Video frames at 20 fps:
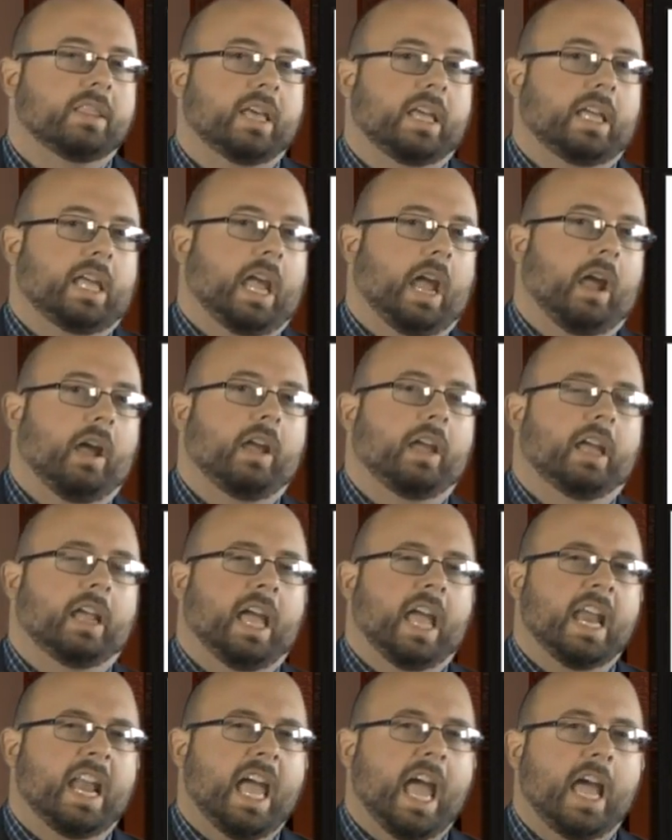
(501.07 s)
they carry
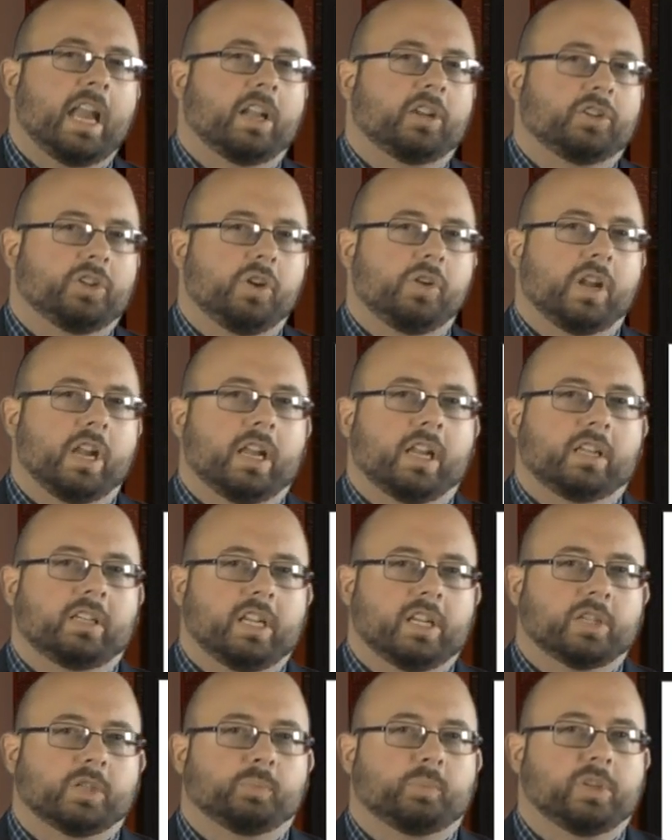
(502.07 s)
an attitude and a
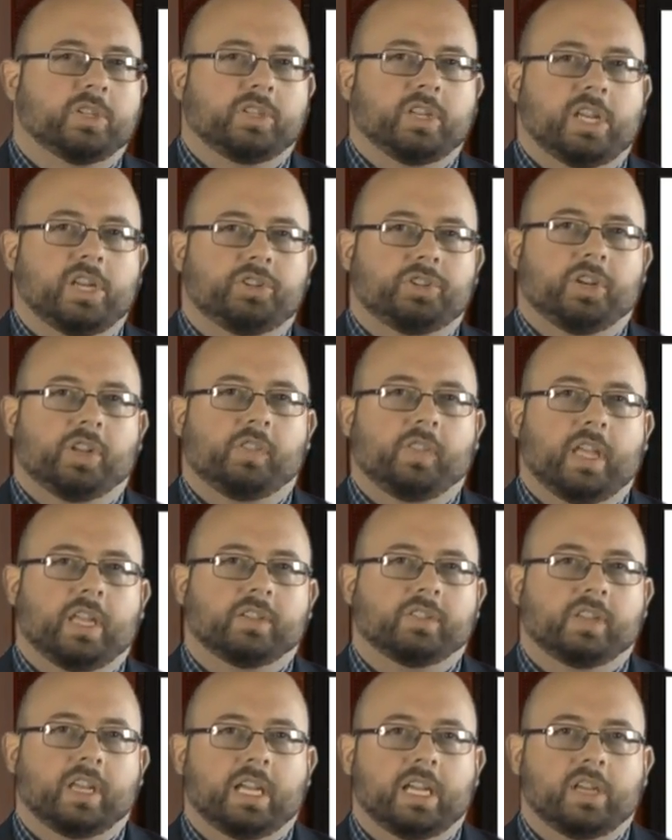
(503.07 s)
disposition
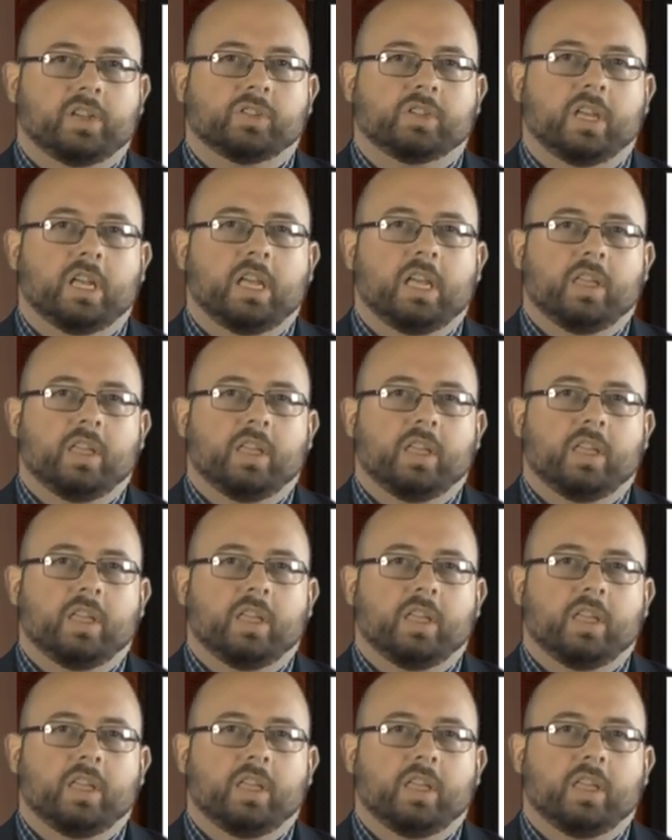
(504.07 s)
that says